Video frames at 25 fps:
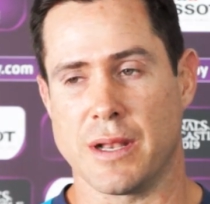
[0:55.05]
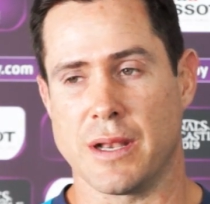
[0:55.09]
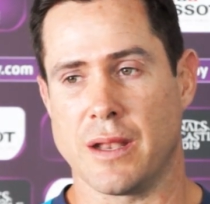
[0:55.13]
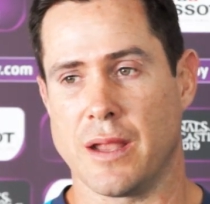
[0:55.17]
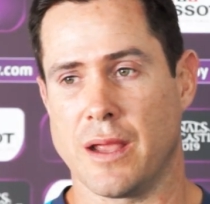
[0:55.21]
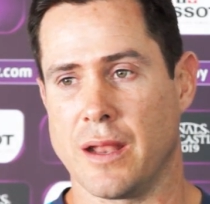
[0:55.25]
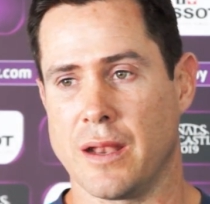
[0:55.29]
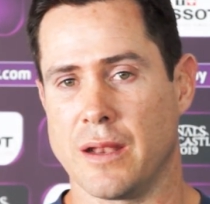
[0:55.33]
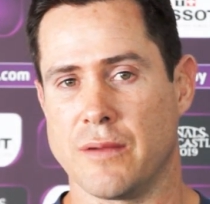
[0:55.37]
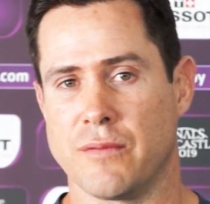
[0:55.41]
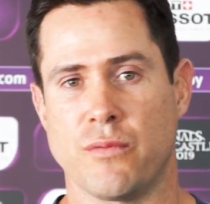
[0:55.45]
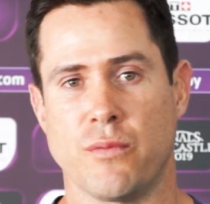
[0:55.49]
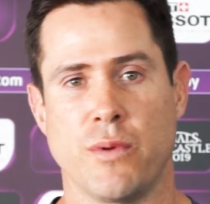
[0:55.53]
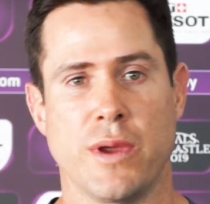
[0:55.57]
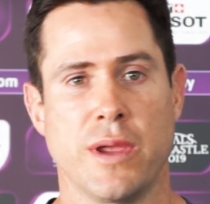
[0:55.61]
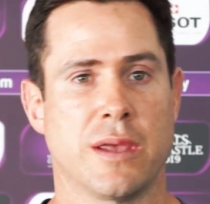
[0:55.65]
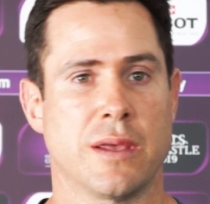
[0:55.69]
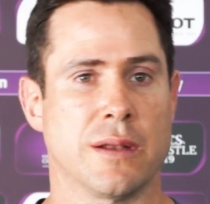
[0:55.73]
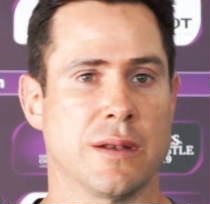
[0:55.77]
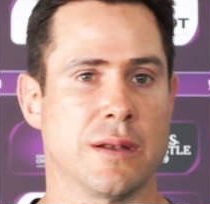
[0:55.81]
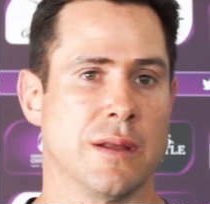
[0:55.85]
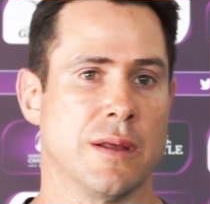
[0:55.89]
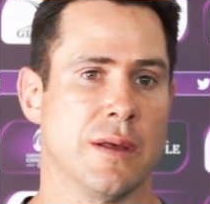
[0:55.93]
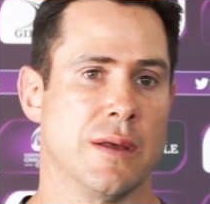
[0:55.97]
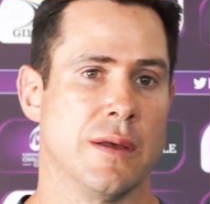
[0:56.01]
And if we
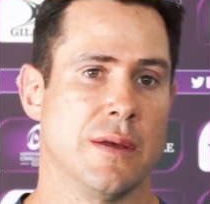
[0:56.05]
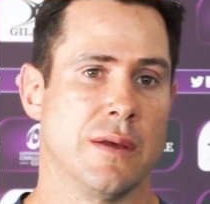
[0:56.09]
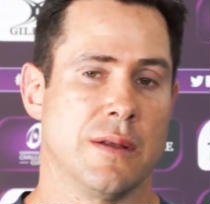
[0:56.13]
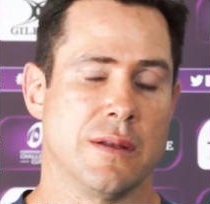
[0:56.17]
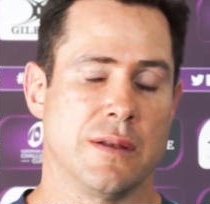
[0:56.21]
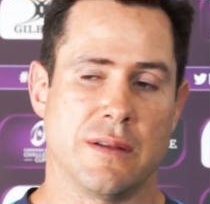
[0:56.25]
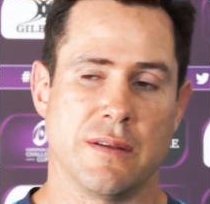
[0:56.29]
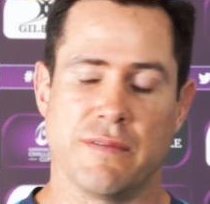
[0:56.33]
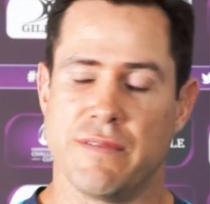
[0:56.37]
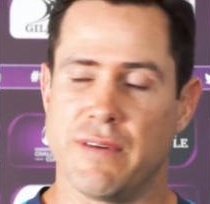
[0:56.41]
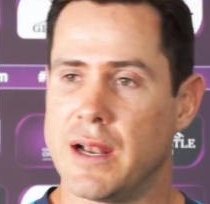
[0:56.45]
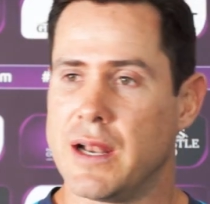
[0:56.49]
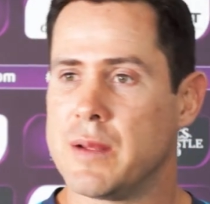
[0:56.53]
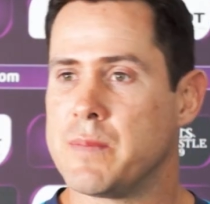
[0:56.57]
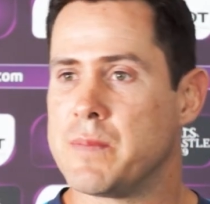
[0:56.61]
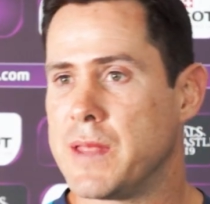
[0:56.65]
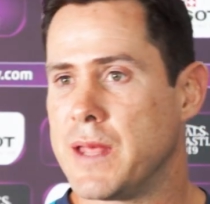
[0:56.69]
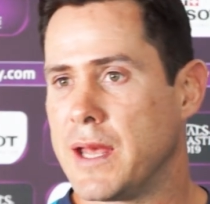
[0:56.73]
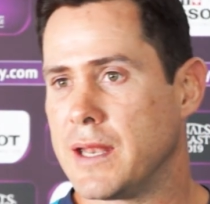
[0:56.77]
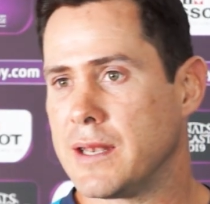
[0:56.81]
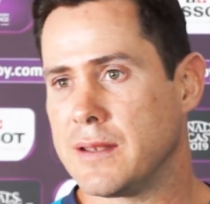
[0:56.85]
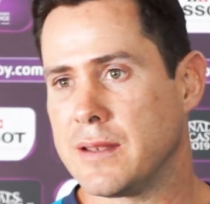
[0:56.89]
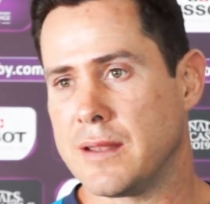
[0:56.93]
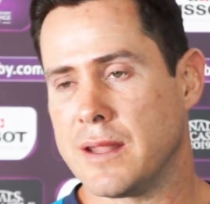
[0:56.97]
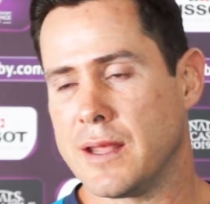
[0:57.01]
can develop
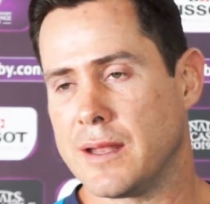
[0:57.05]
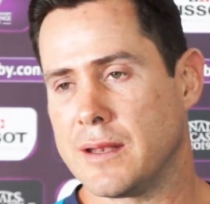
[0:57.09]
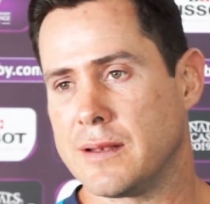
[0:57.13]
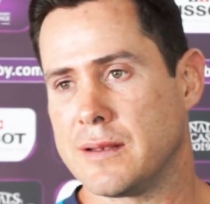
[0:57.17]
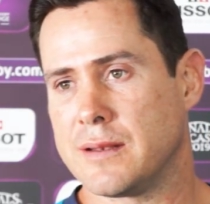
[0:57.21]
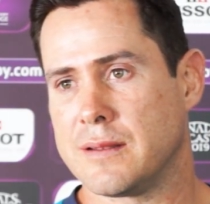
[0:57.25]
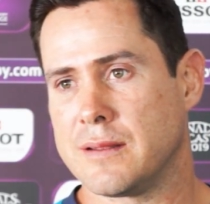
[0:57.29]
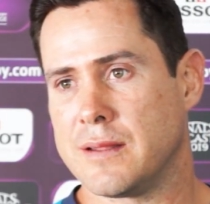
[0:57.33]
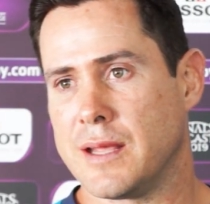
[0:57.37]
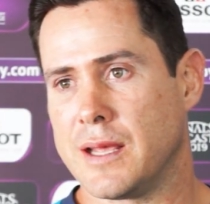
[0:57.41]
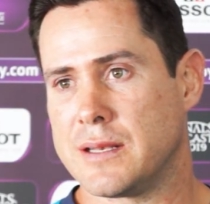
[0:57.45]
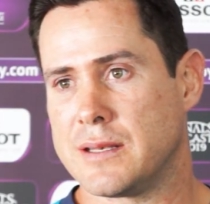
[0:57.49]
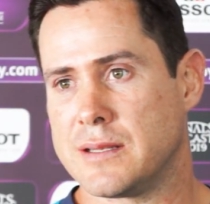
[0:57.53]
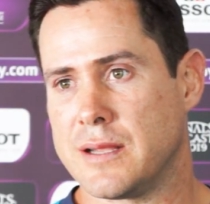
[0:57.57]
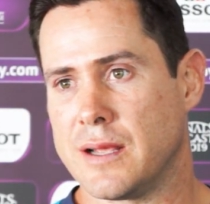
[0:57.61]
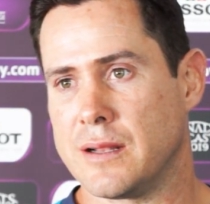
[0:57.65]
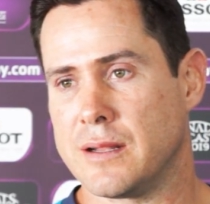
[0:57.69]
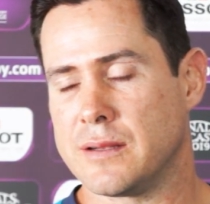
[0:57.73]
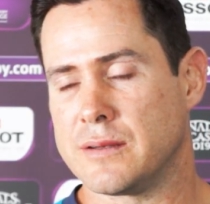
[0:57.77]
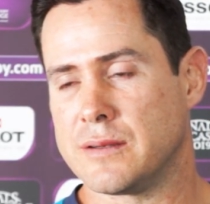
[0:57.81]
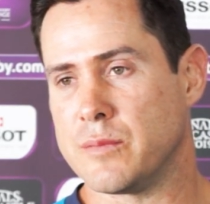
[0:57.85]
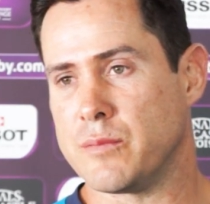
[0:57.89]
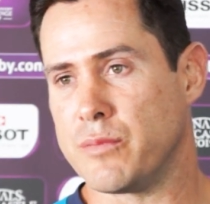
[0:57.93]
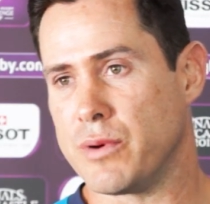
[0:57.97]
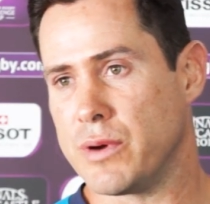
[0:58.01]
that
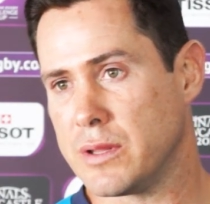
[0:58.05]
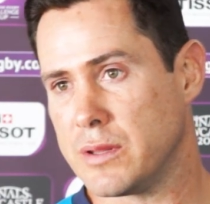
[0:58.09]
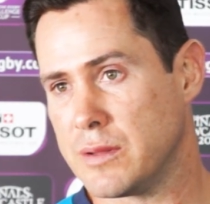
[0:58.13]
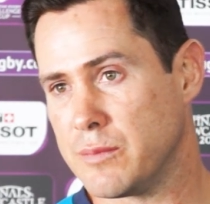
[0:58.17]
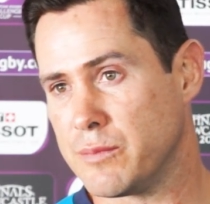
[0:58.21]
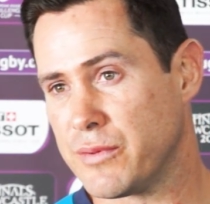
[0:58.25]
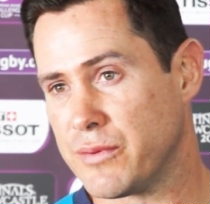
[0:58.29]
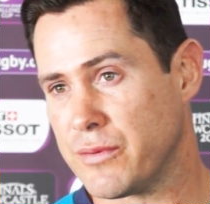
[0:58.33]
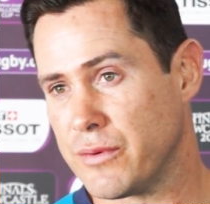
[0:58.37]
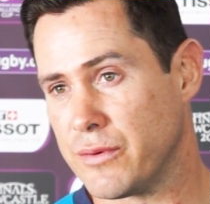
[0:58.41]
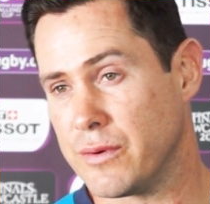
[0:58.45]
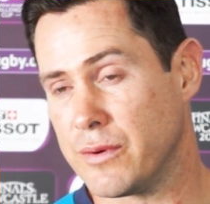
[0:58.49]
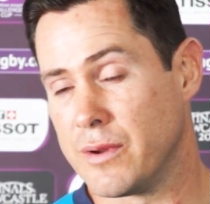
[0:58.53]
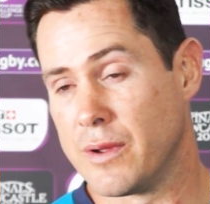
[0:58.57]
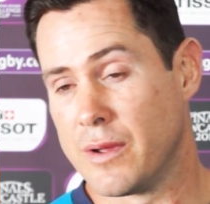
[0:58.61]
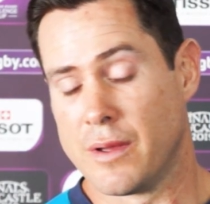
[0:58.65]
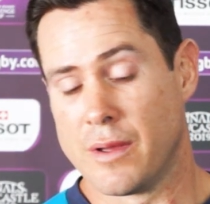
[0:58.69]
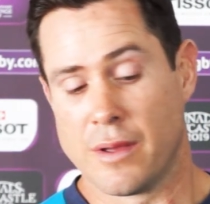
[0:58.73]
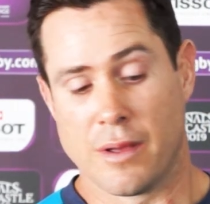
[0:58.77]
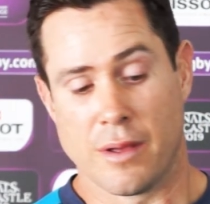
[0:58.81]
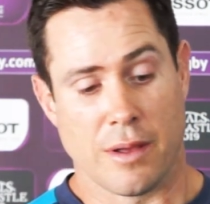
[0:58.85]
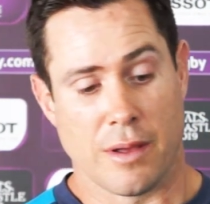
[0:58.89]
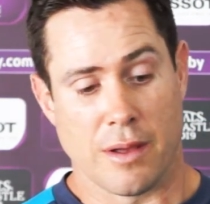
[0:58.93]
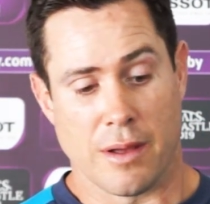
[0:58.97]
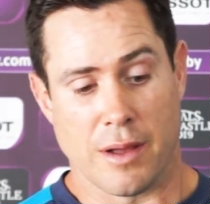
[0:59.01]
talent and bring them through,
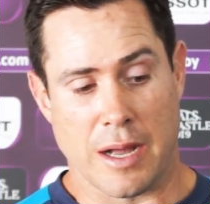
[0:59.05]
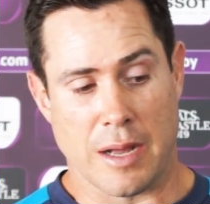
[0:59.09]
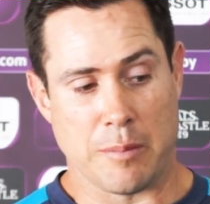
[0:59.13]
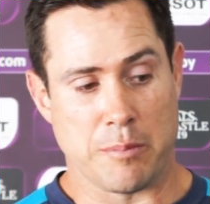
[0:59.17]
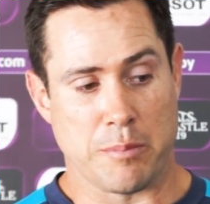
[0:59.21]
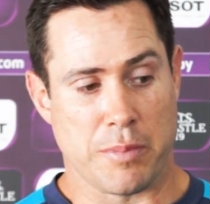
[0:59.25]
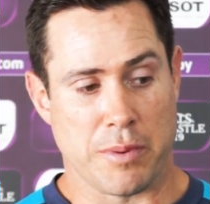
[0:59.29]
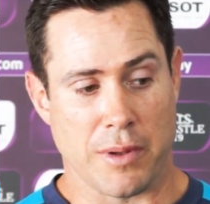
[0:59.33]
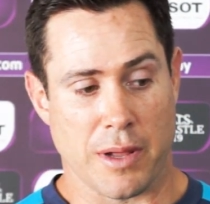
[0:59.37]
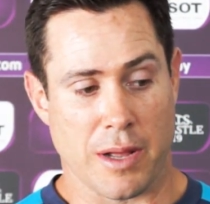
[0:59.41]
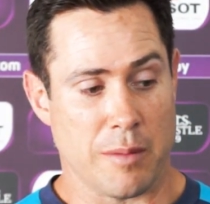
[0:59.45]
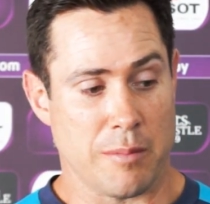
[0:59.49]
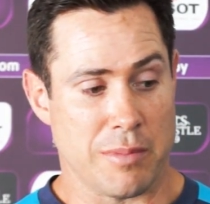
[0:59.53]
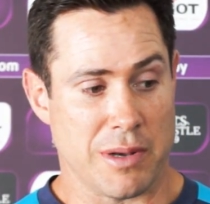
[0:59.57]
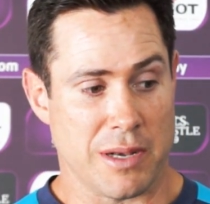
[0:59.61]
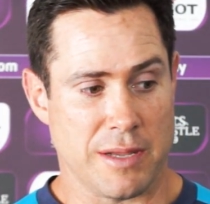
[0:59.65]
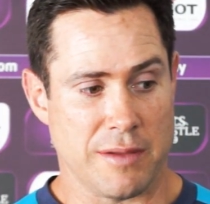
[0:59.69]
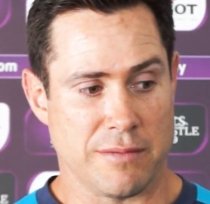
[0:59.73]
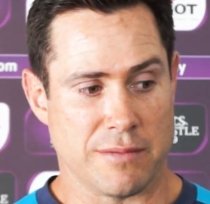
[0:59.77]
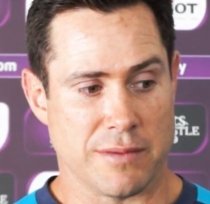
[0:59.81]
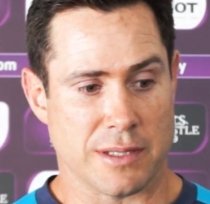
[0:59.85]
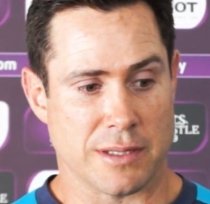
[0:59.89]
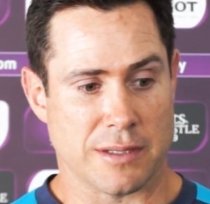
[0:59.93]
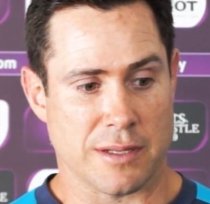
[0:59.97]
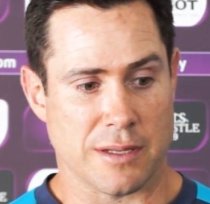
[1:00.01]
I
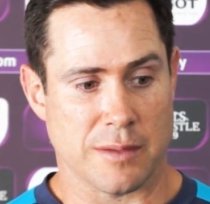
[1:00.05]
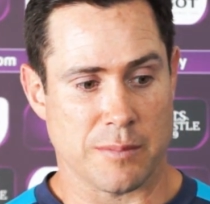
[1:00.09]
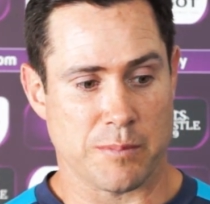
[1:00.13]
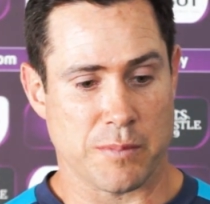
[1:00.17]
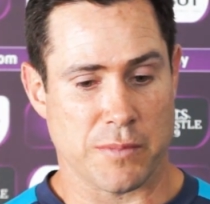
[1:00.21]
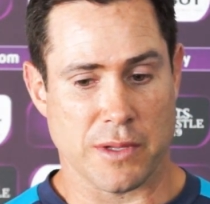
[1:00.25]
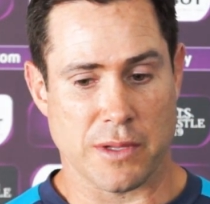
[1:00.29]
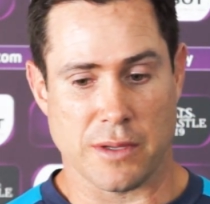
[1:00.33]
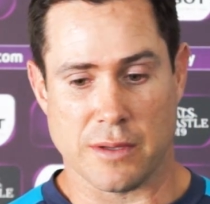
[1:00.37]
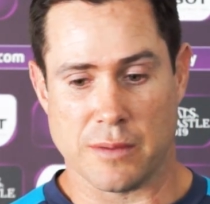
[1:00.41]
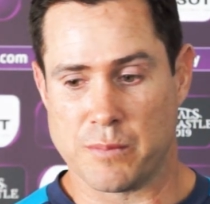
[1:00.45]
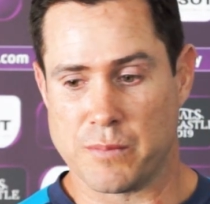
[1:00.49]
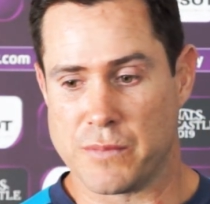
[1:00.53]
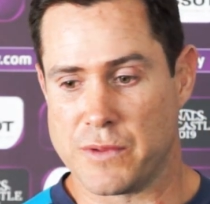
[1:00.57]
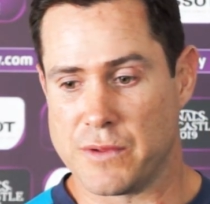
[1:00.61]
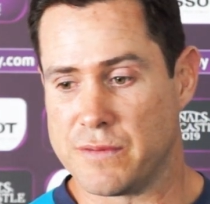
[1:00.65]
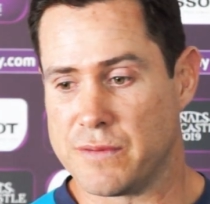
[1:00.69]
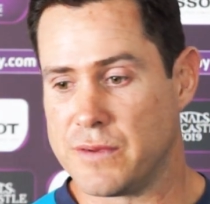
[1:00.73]
believe that the